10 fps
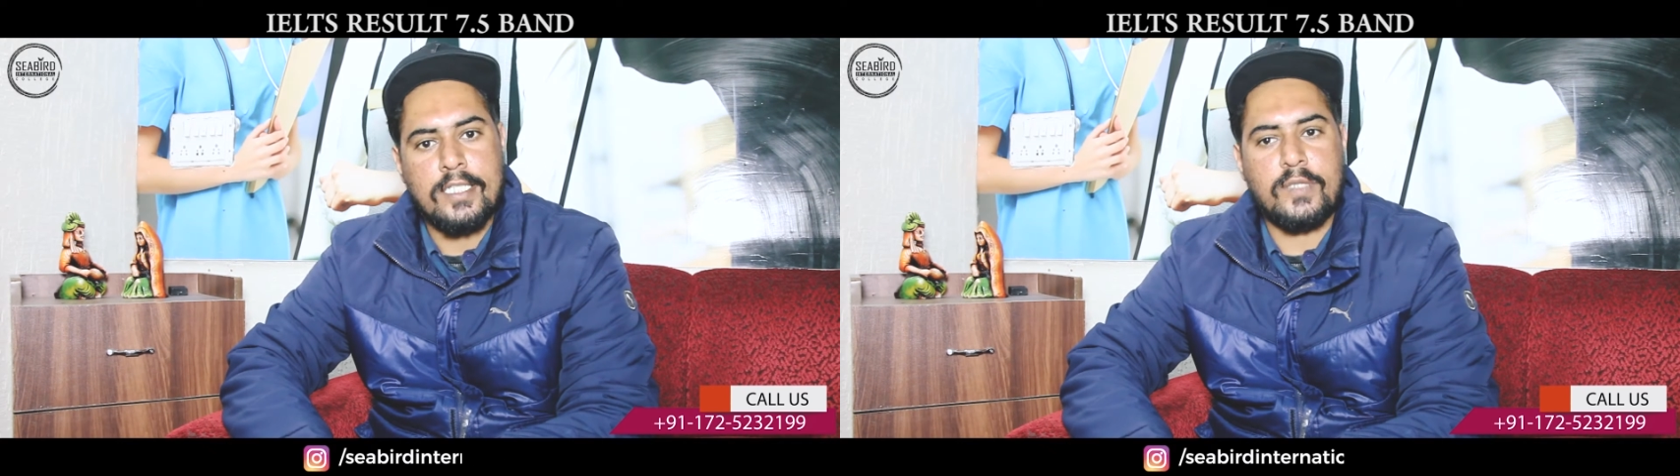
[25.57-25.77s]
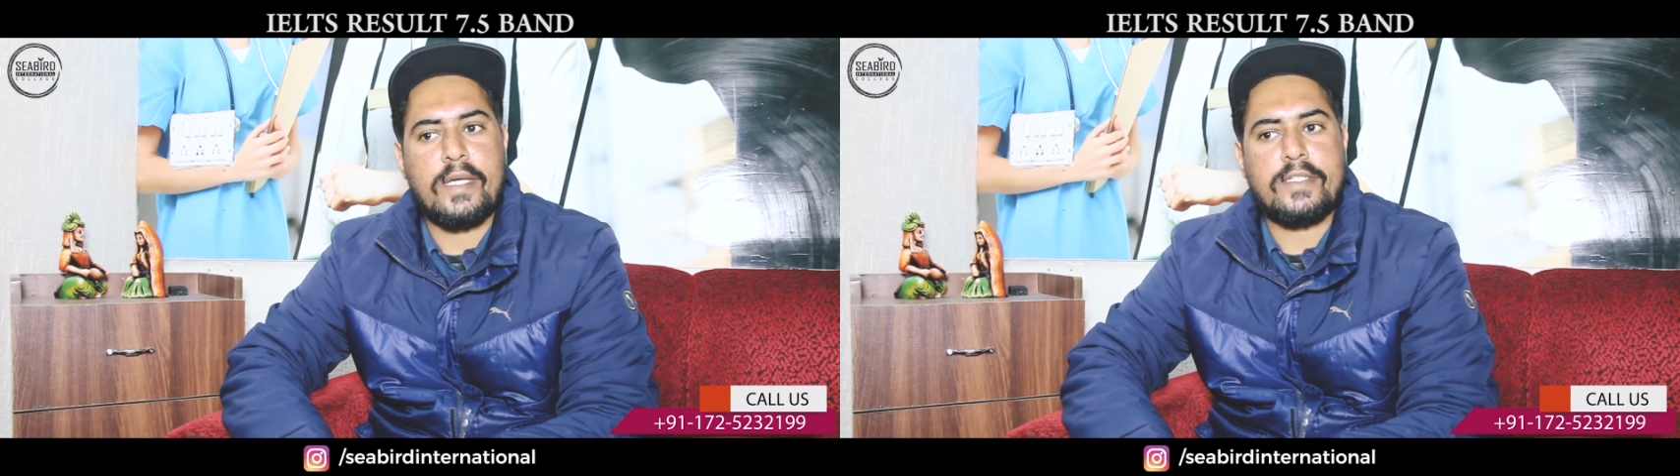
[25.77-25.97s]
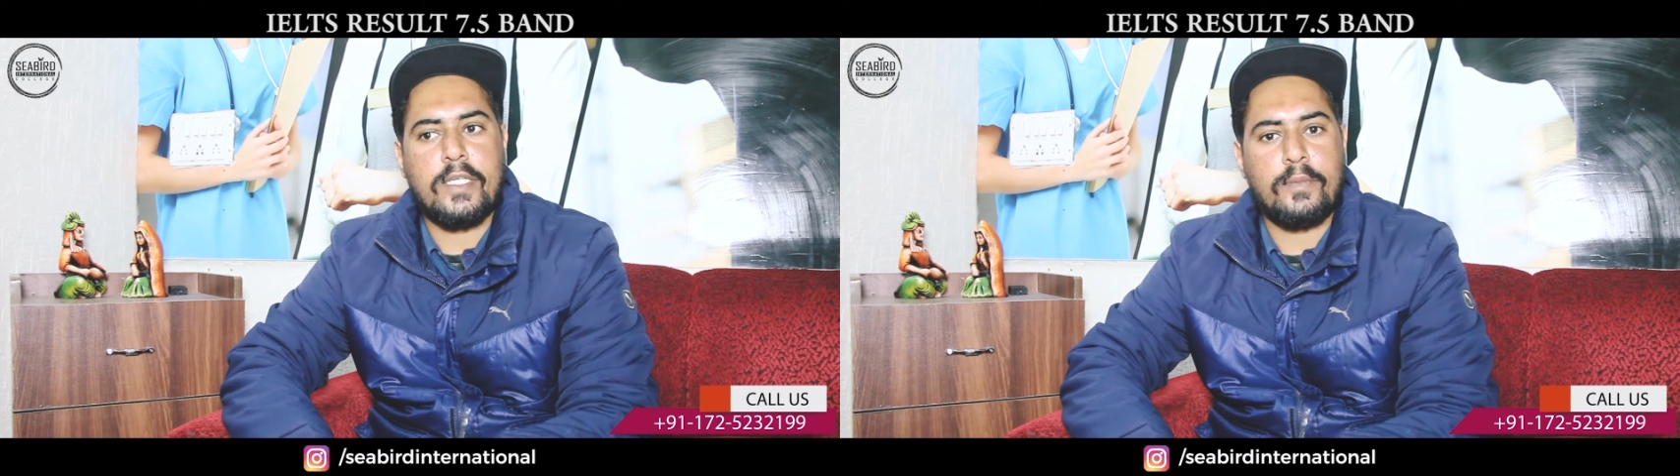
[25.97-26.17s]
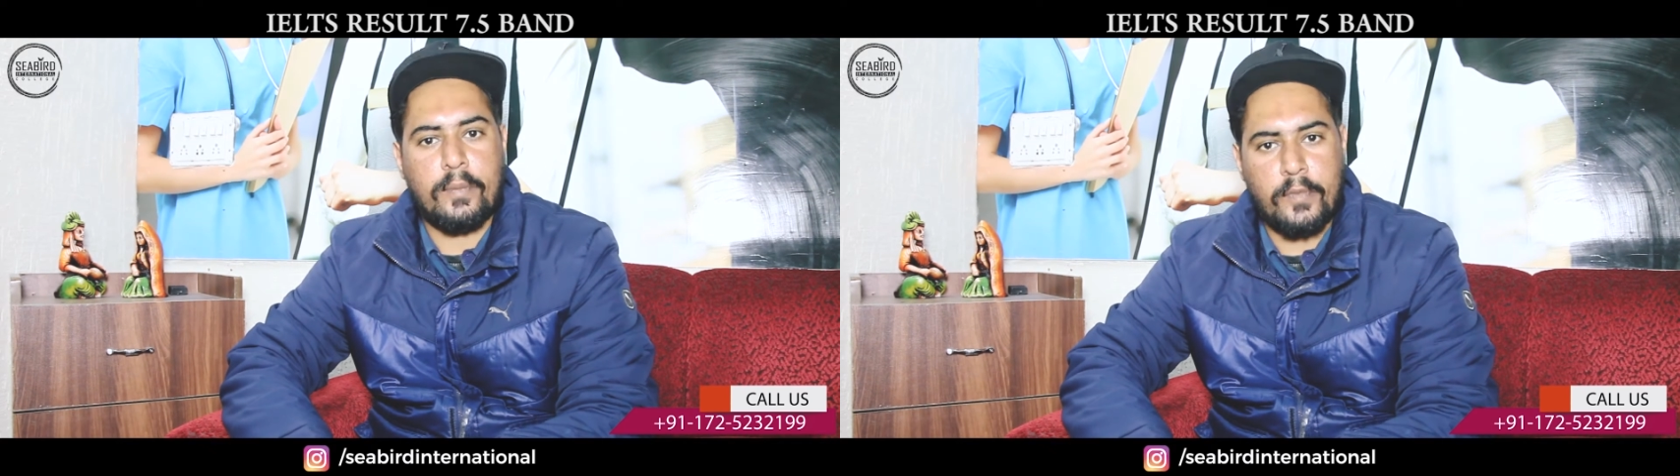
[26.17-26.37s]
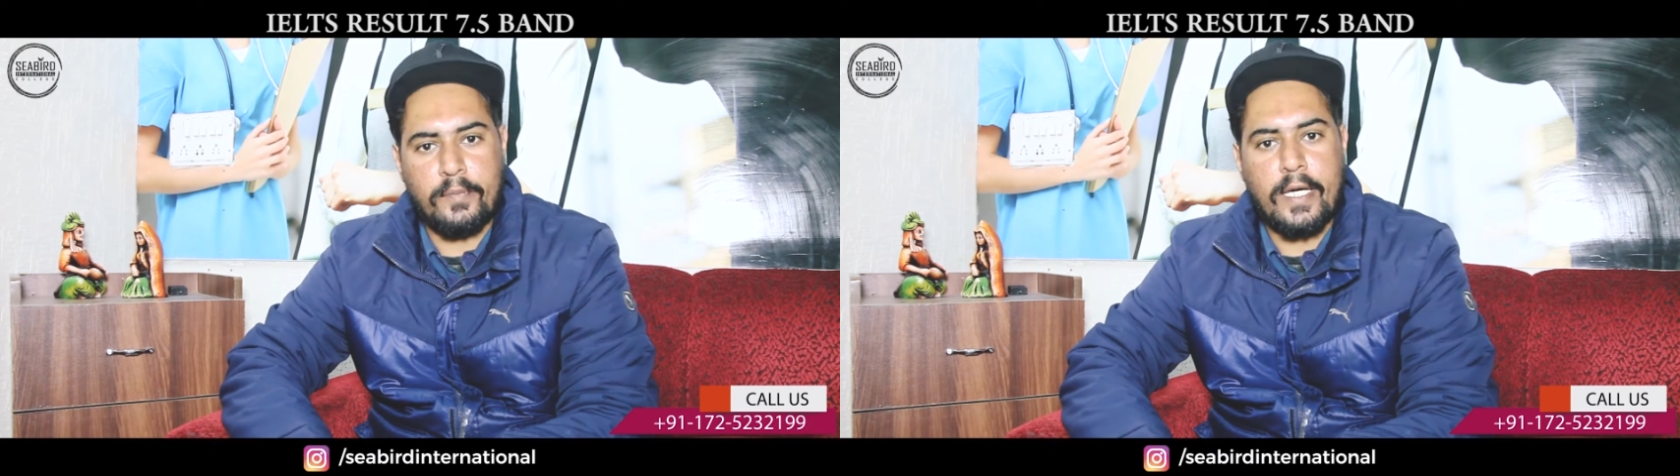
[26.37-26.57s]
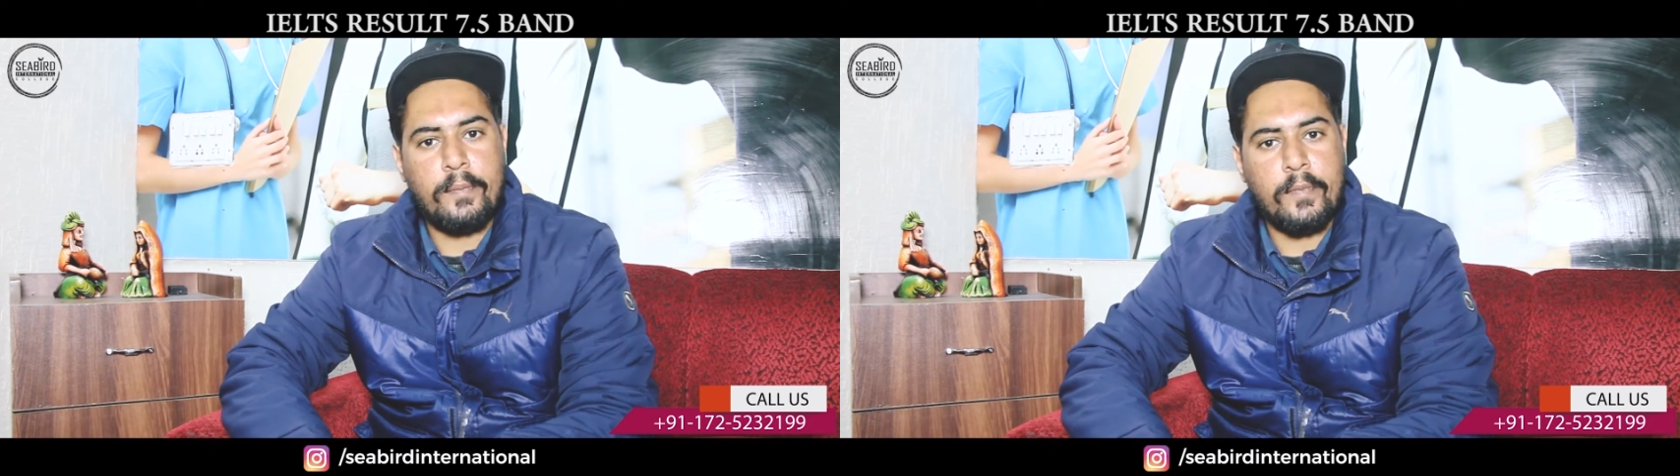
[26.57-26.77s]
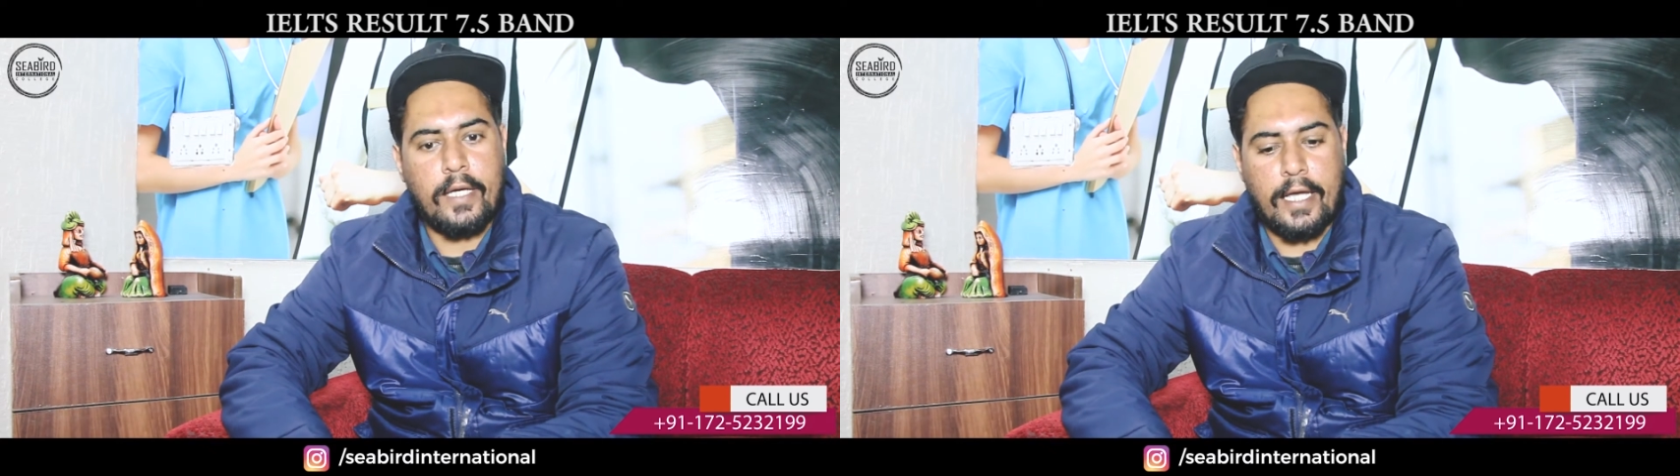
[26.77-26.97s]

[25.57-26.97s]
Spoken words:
especially Mampi ma'am,